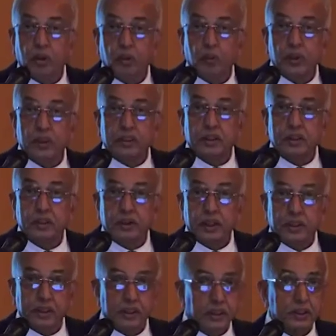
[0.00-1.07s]
with
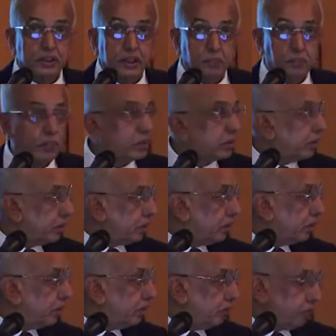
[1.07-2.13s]
technical support
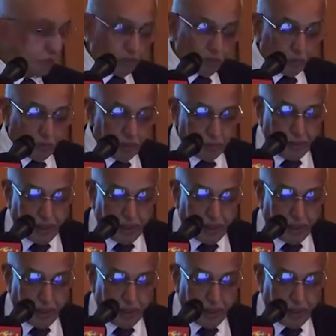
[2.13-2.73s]
from the World